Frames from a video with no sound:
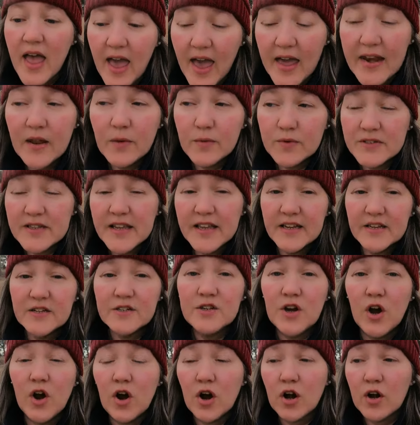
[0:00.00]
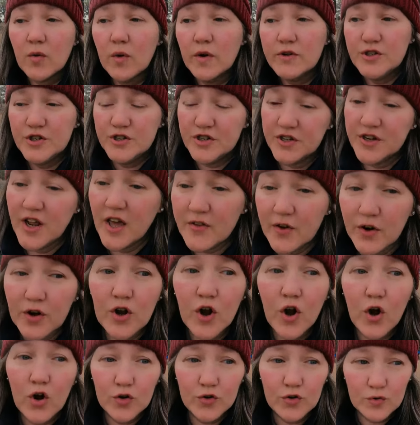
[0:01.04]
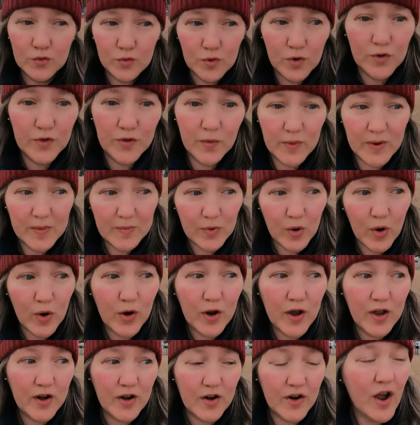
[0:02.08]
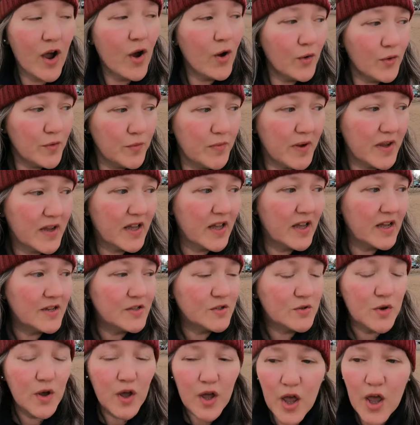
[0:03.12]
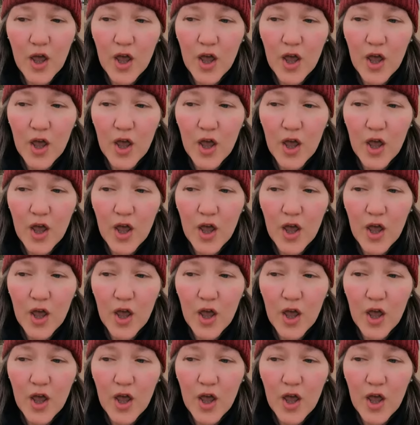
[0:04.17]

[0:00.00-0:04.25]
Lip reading: and it was getting dark, which is another cardinal rule that we broke on our own, because